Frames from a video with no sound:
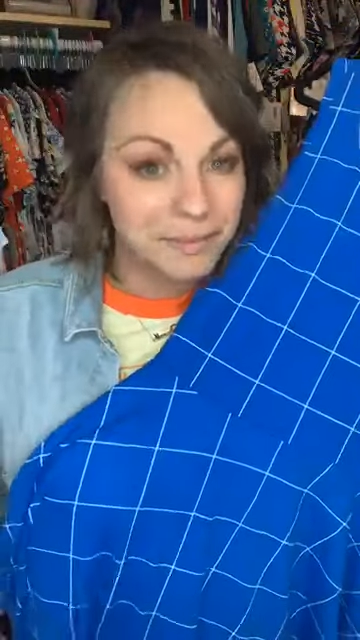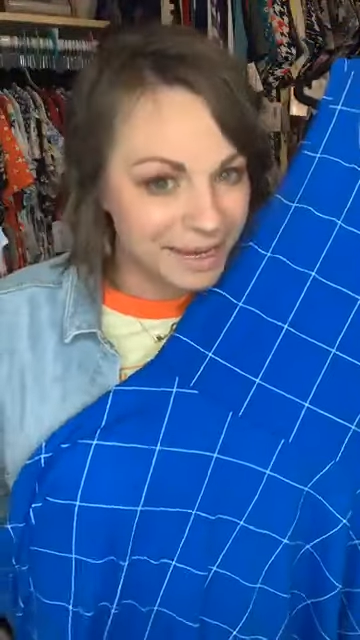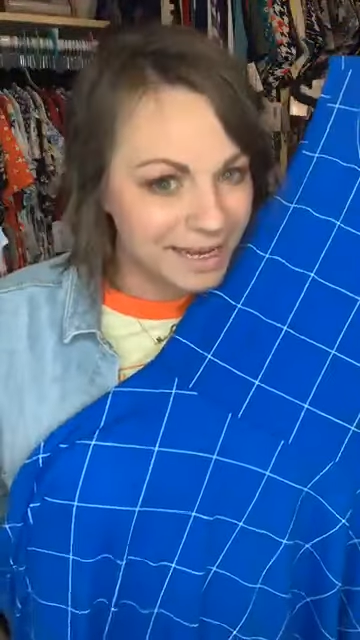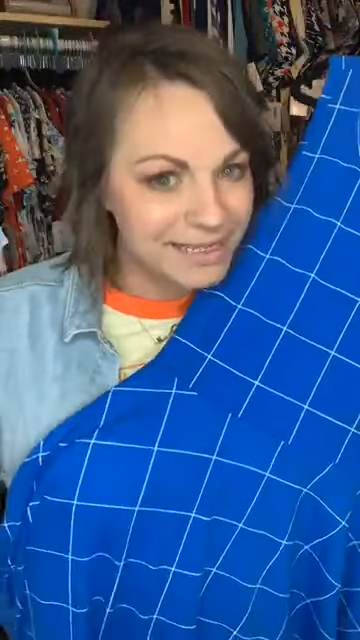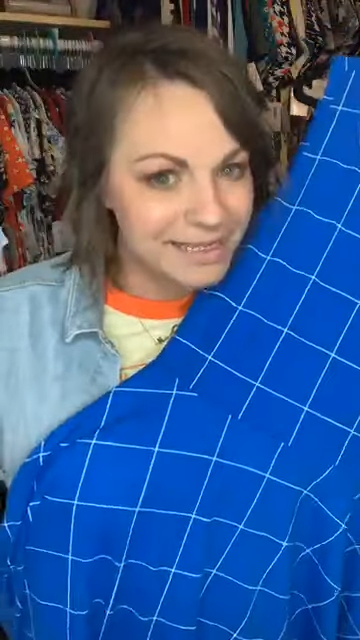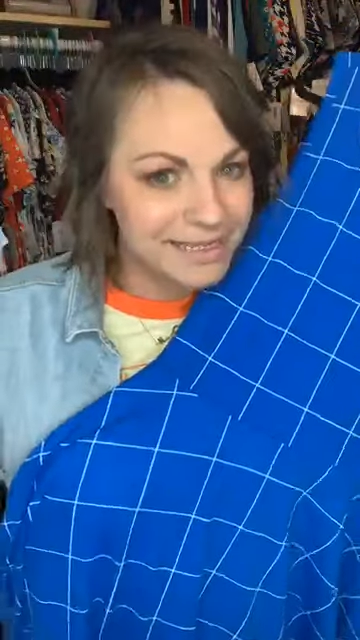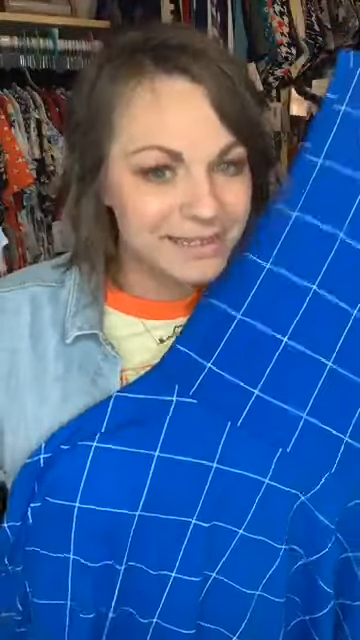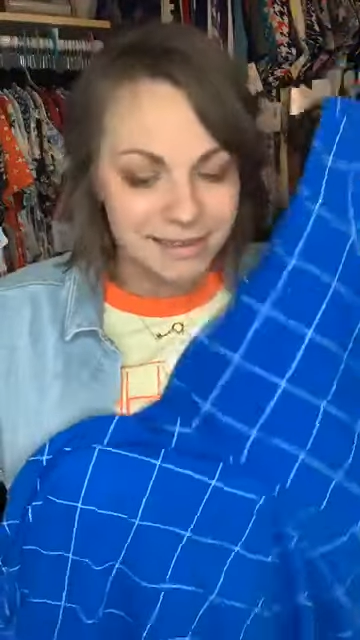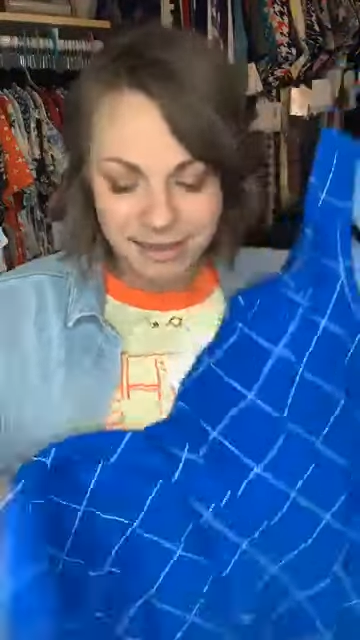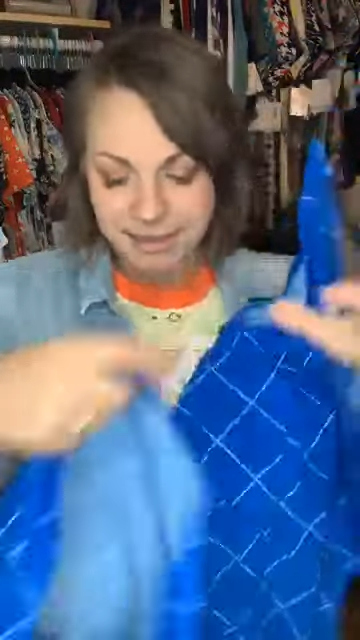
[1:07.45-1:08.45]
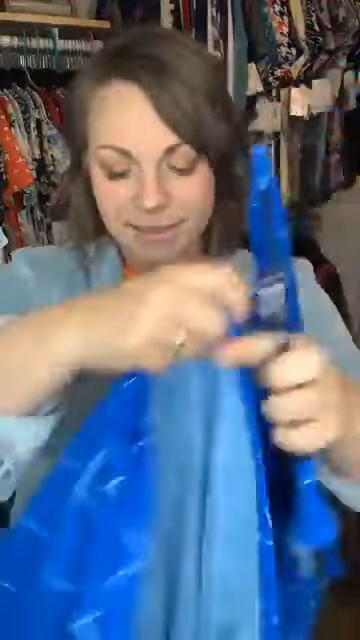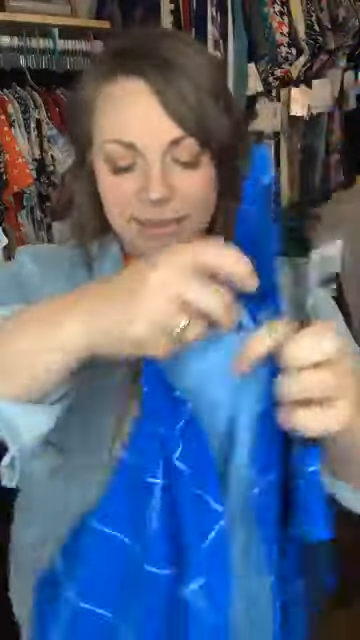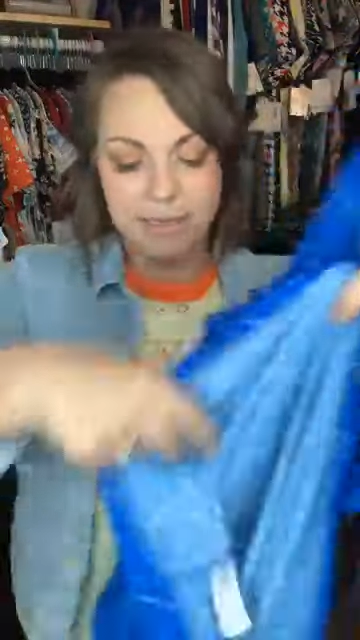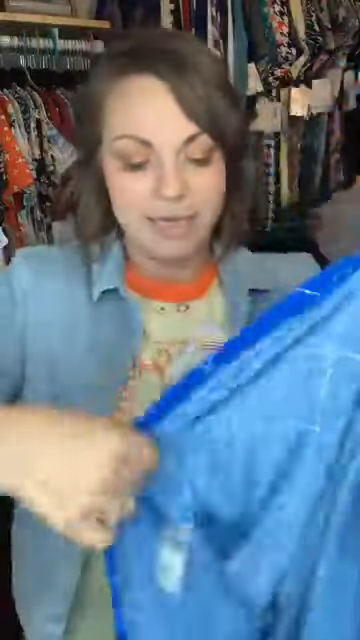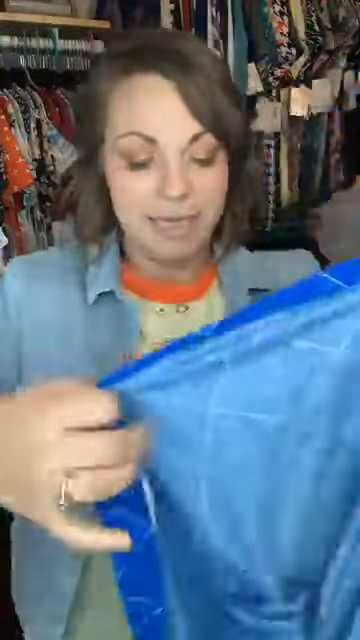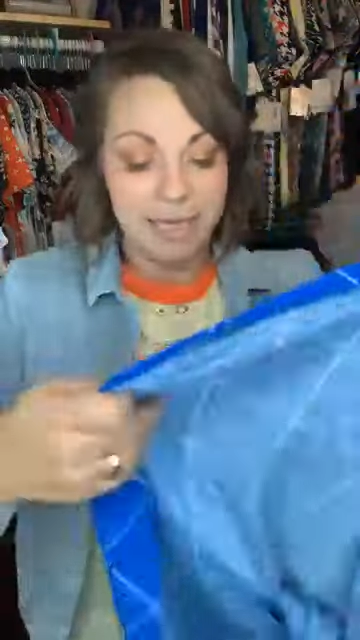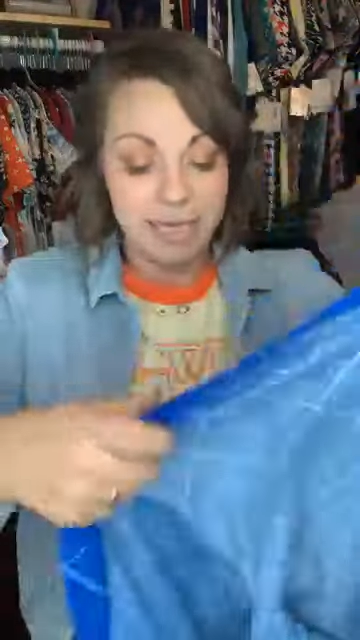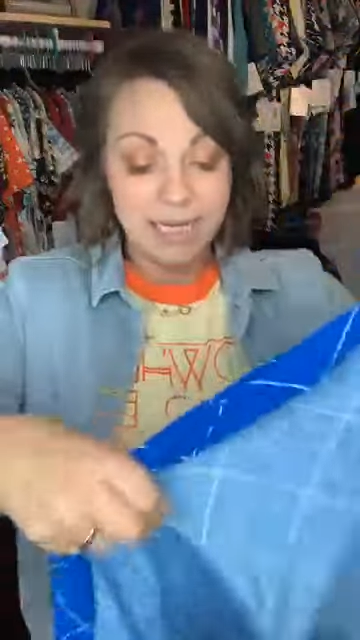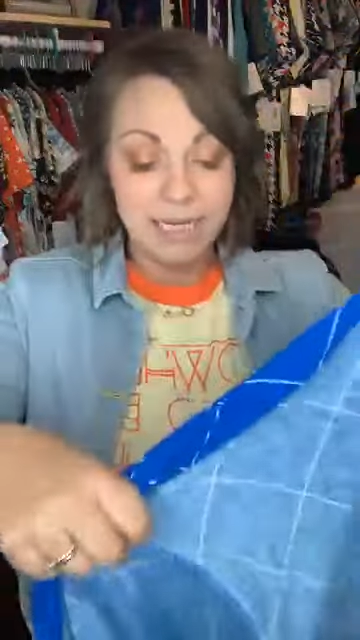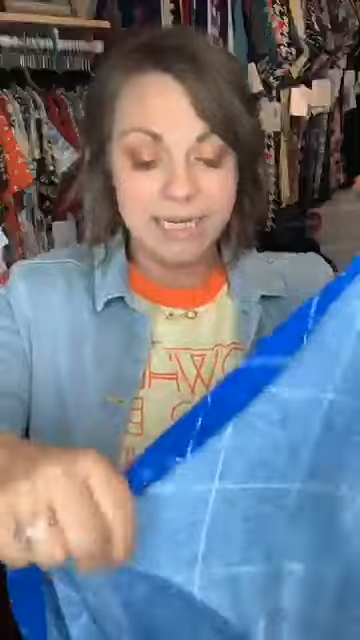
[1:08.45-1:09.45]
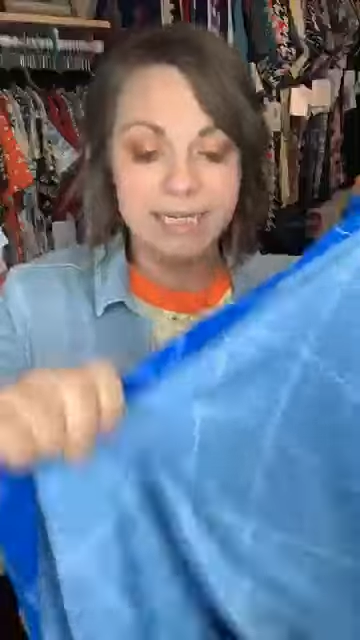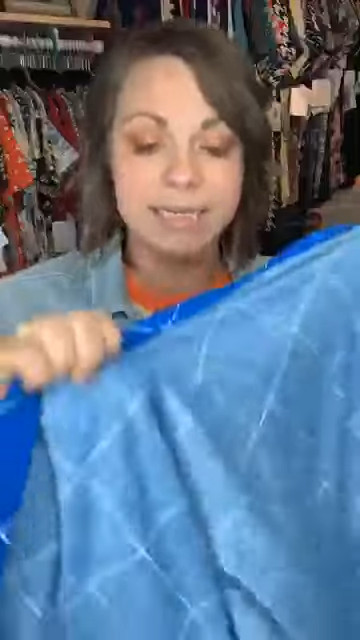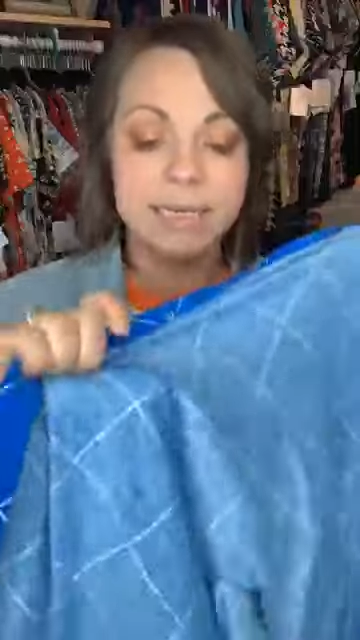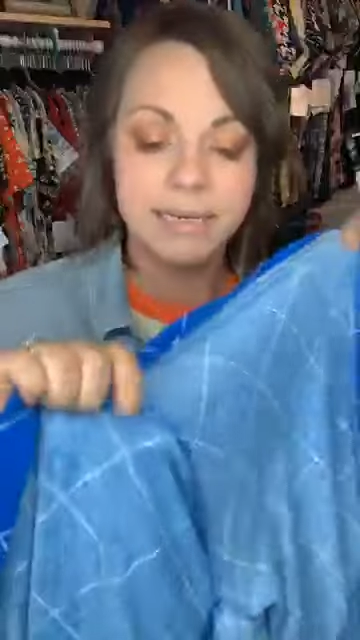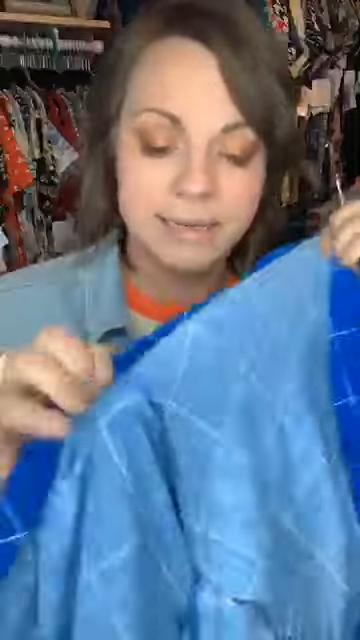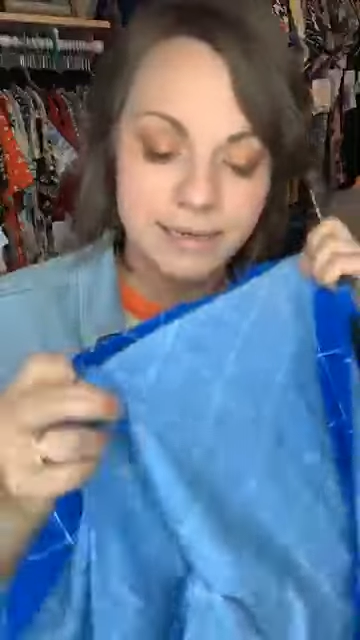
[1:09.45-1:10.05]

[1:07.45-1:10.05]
but it is,